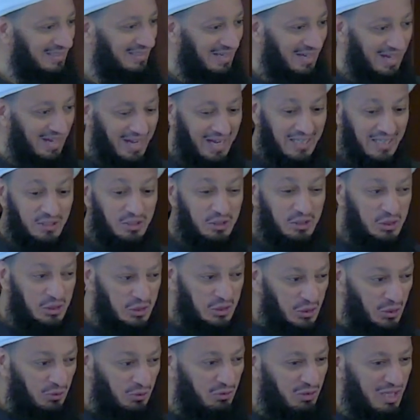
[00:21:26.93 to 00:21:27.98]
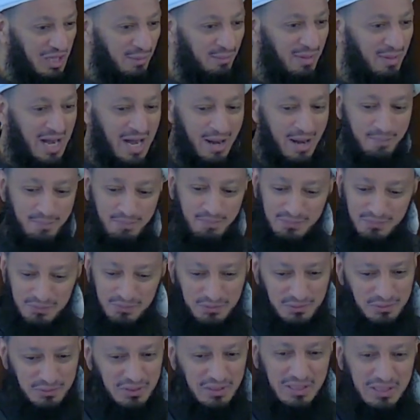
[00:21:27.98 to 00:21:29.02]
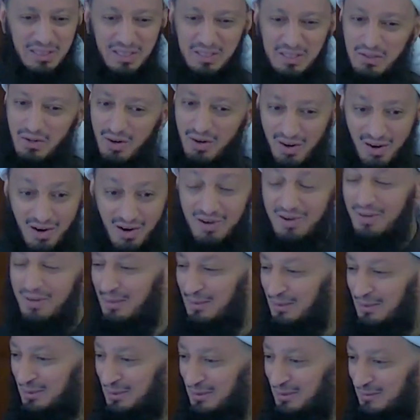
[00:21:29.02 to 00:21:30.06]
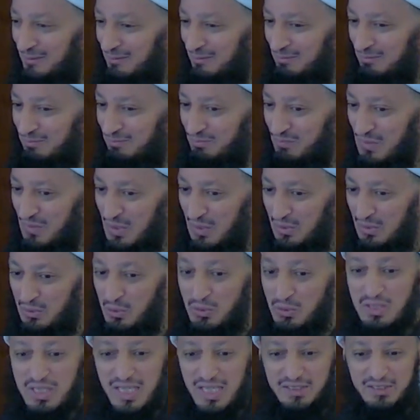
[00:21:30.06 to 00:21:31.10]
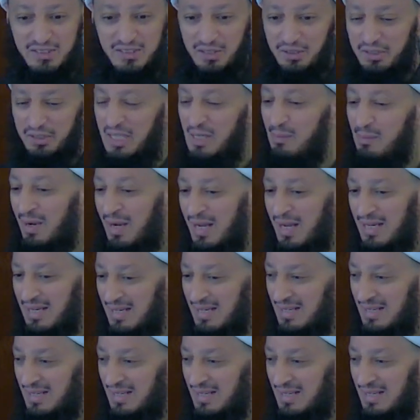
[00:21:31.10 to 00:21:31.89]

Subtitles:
I shook them up really hard to test their iman.